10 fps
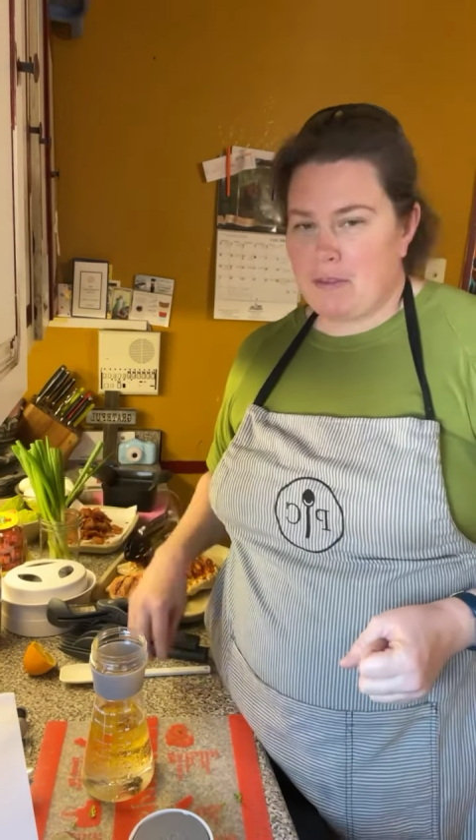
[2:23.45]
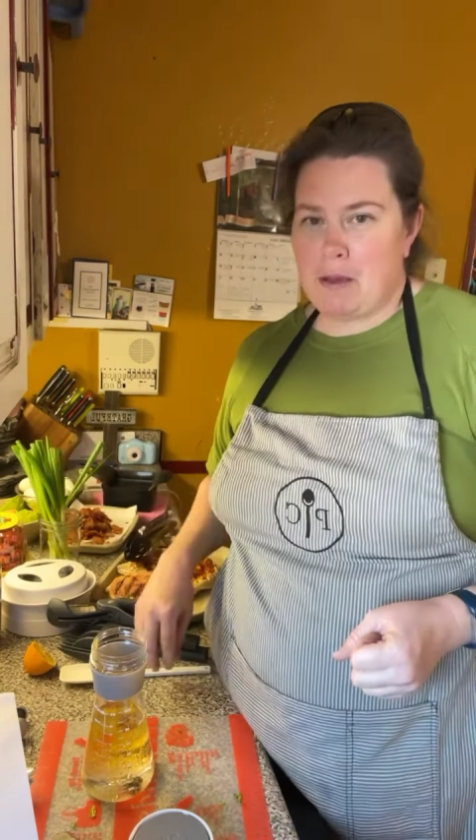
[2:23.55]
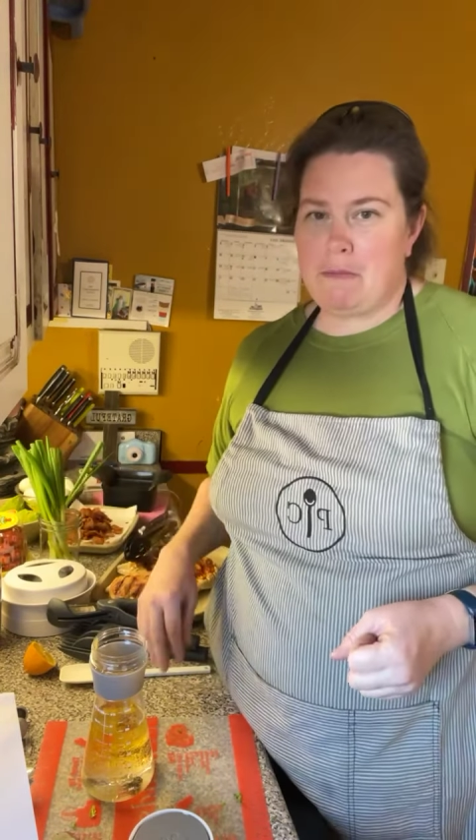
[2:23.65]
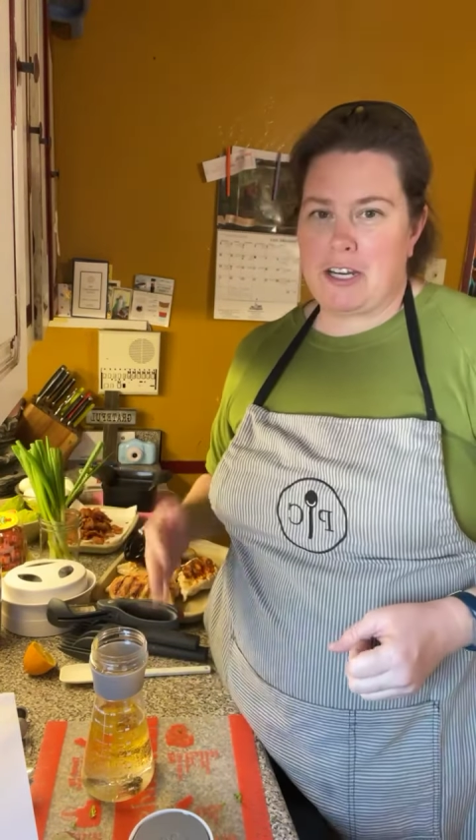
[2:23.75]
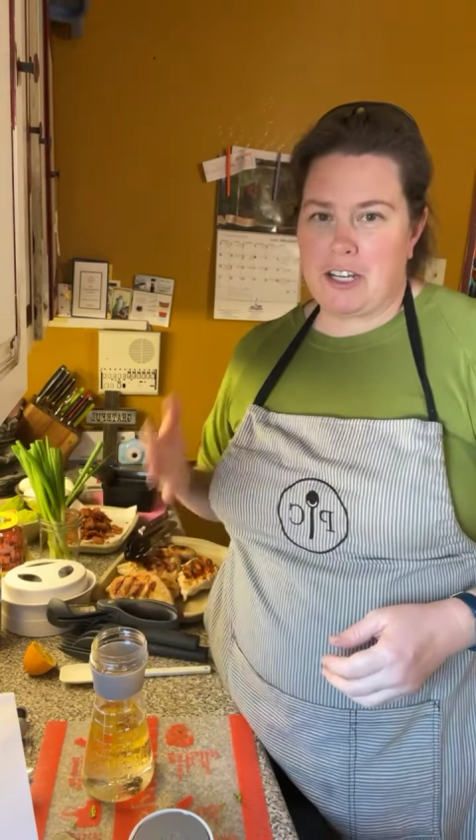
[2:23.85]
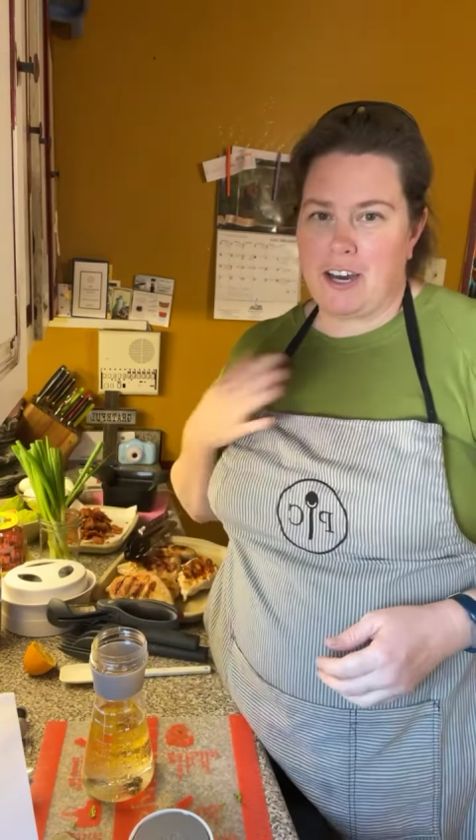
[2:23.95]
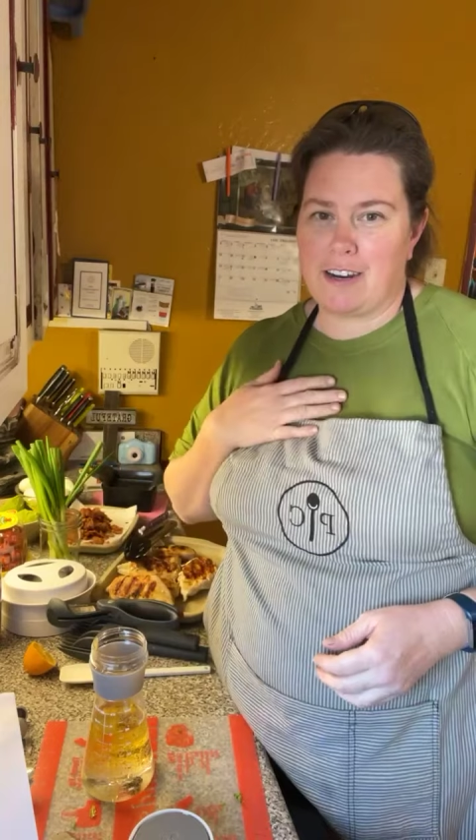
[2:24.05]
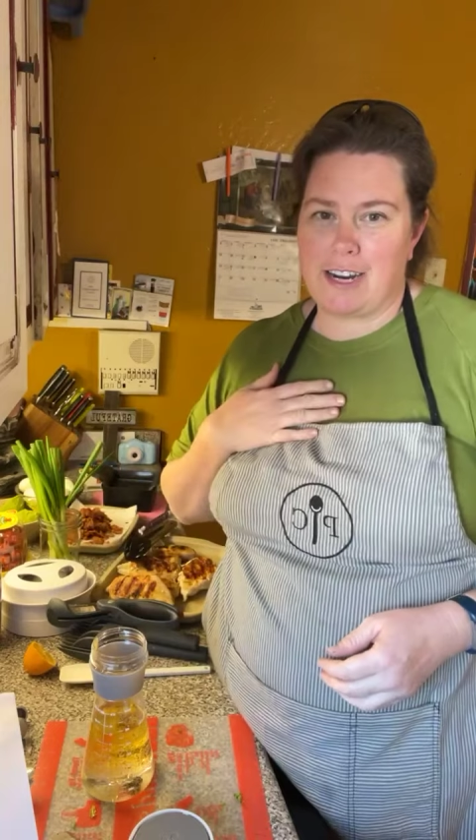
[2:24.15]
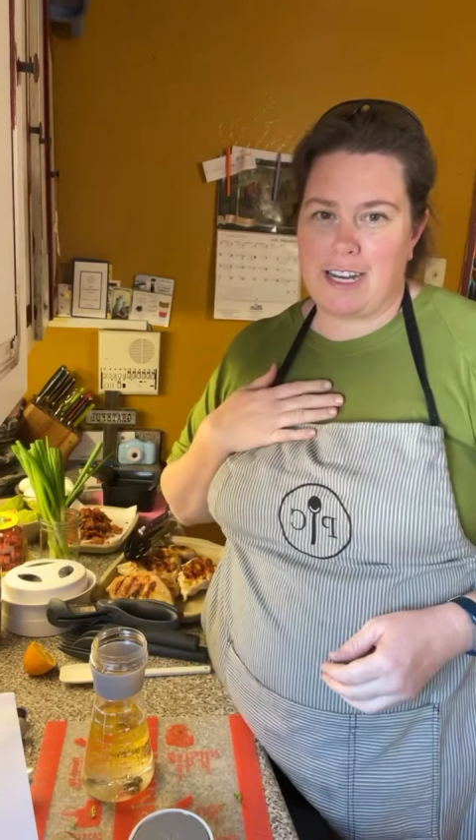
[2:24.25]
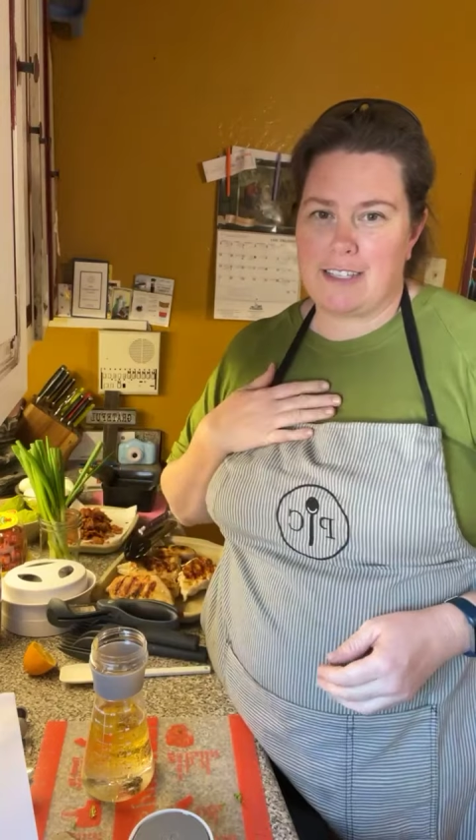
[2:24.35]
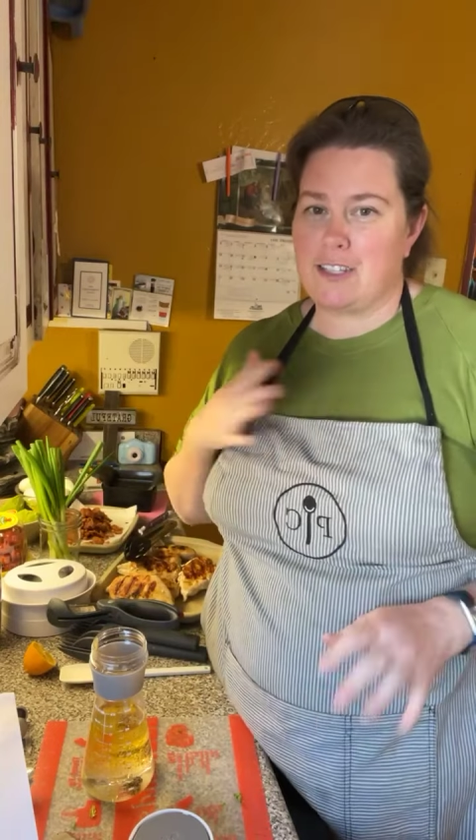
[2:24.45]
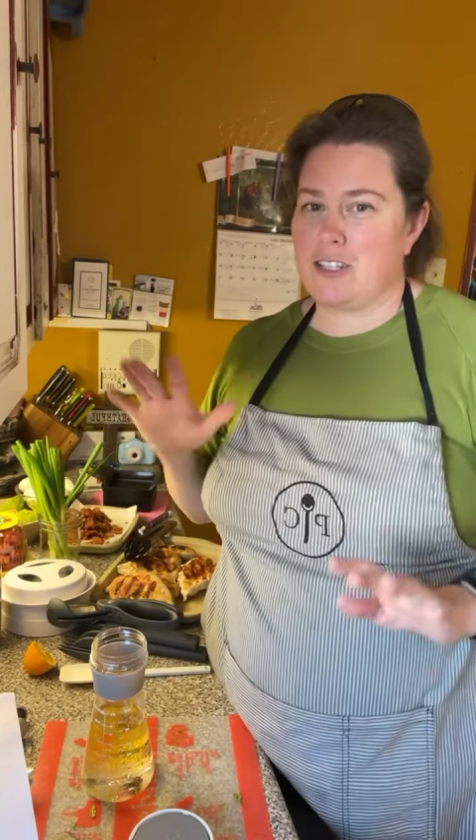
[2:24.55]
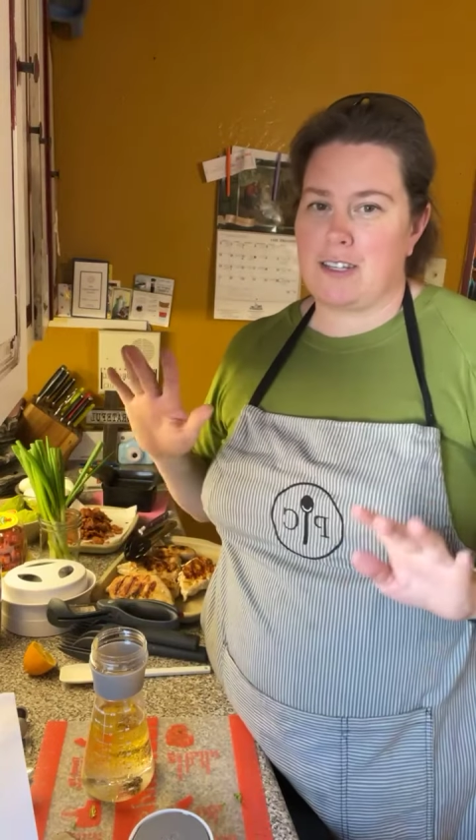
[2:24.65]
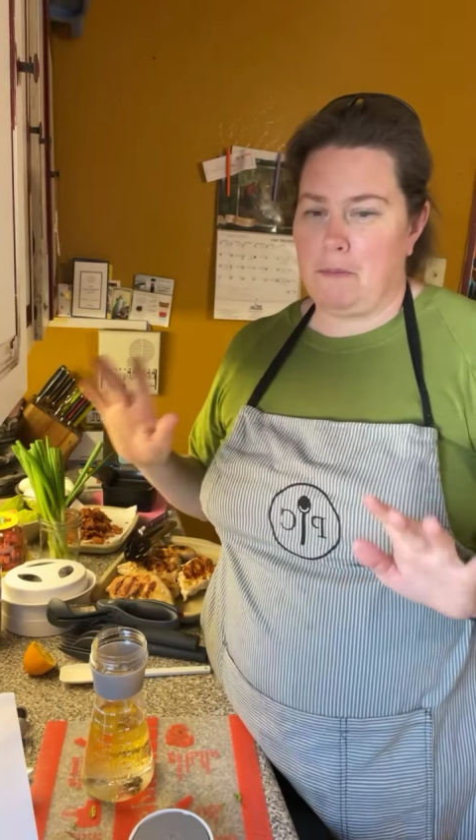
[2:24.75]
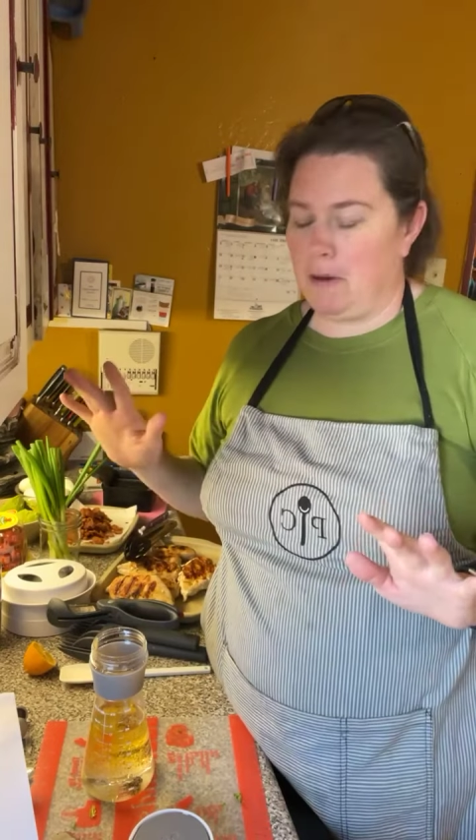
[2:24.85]
My daughter is
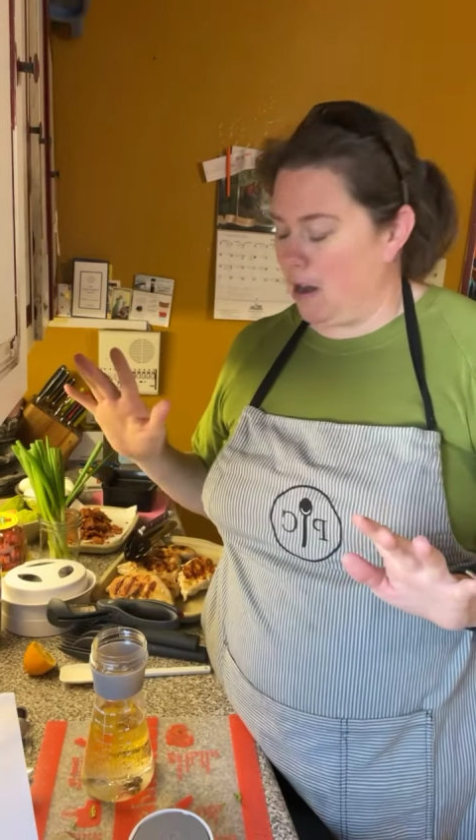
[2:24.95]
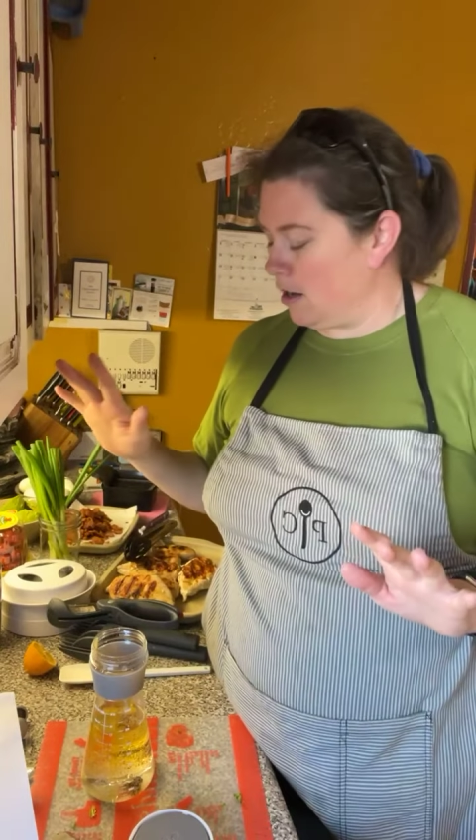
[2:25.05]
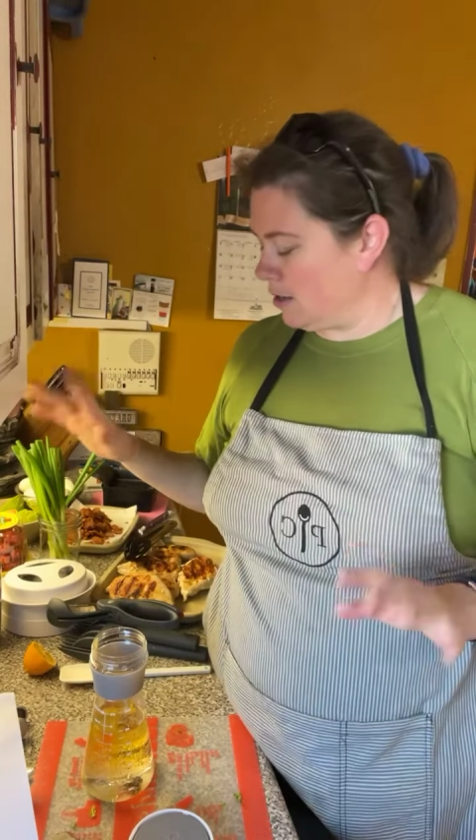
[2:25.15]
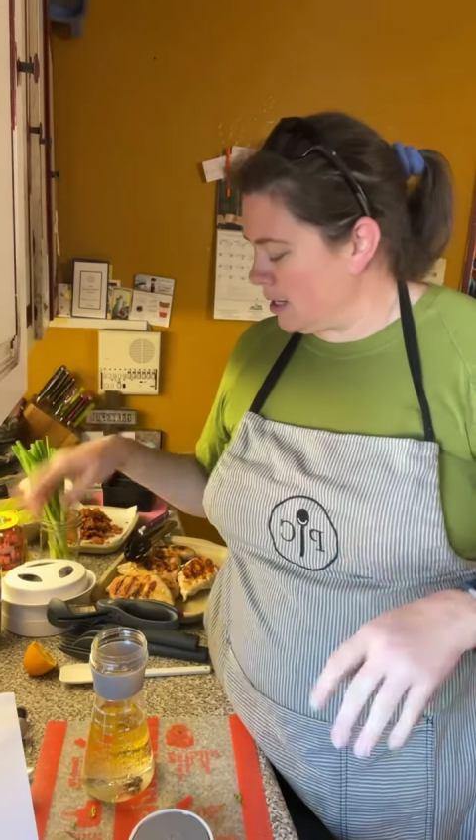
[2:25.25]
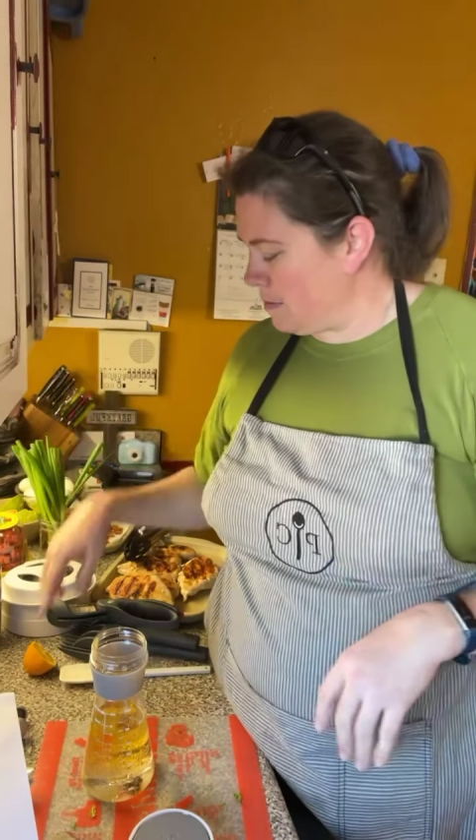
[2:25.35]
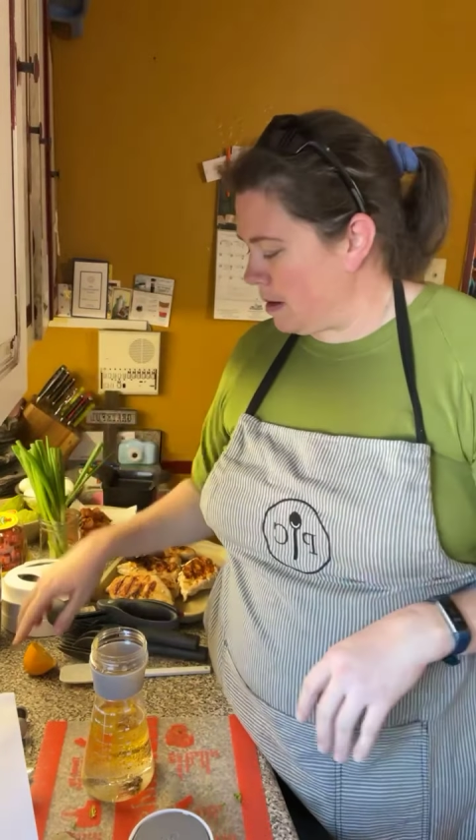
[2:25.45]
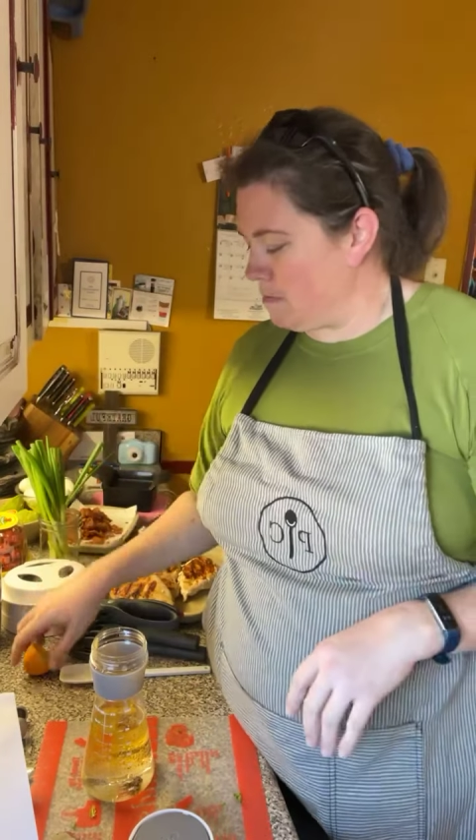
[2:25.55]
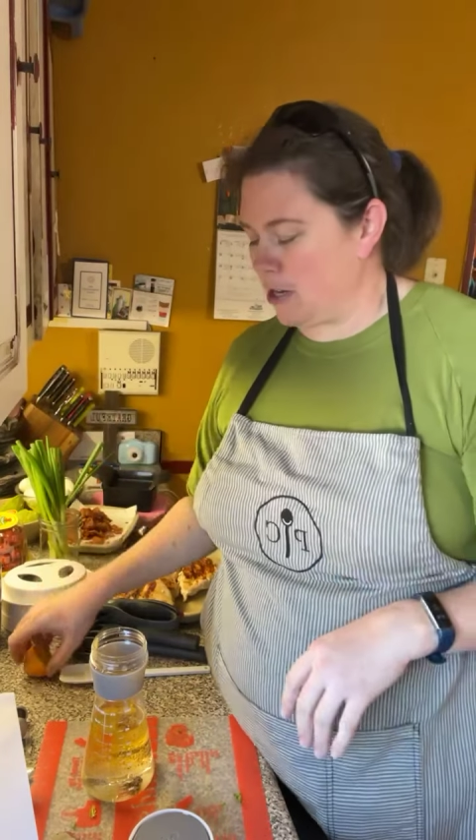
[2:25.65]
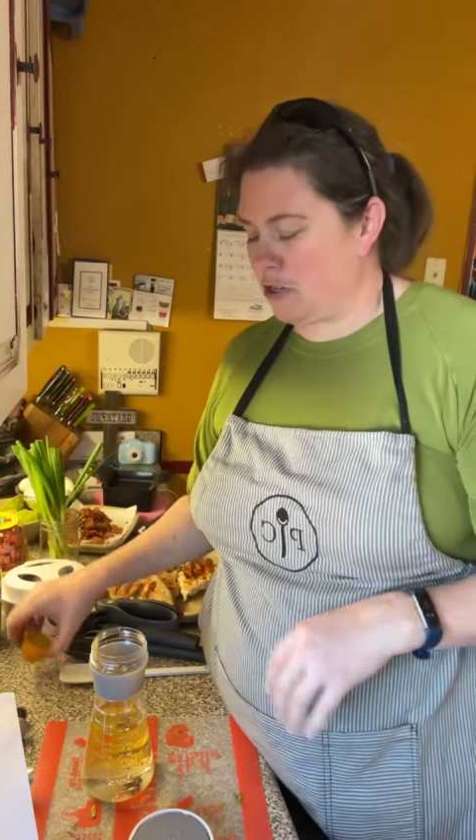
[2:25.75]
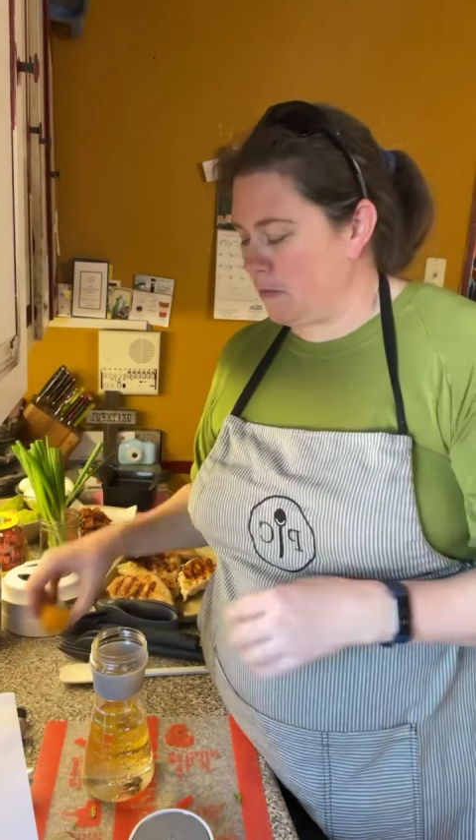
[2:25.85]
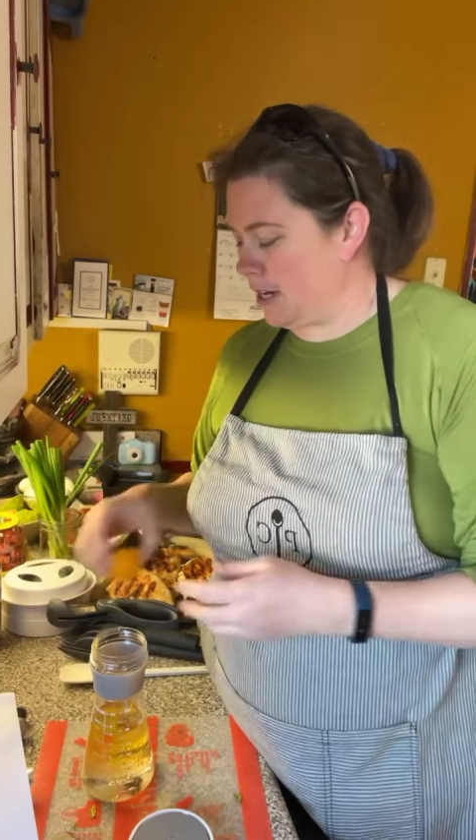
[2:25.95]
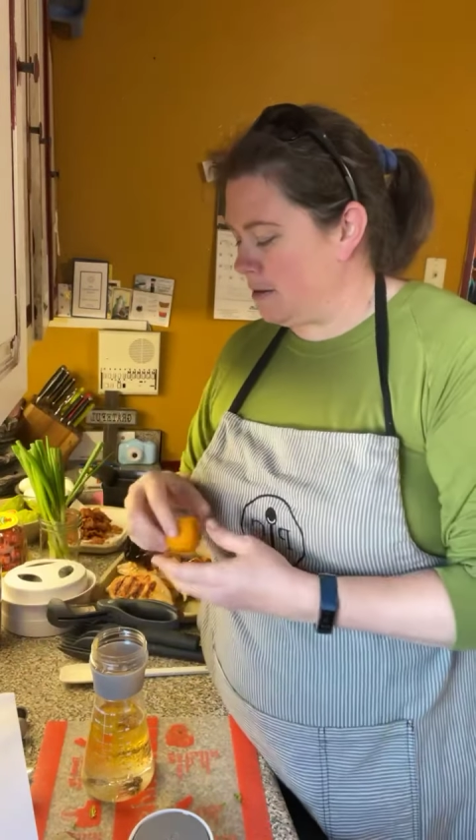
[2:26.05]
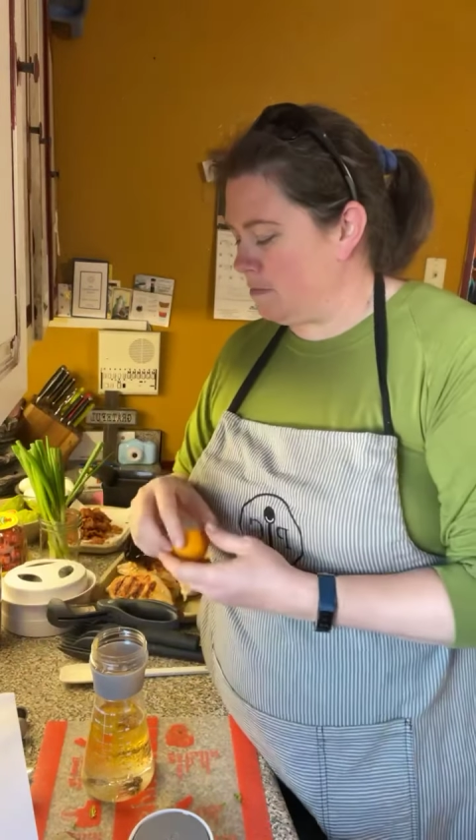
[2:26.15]
just appalled at my measurement,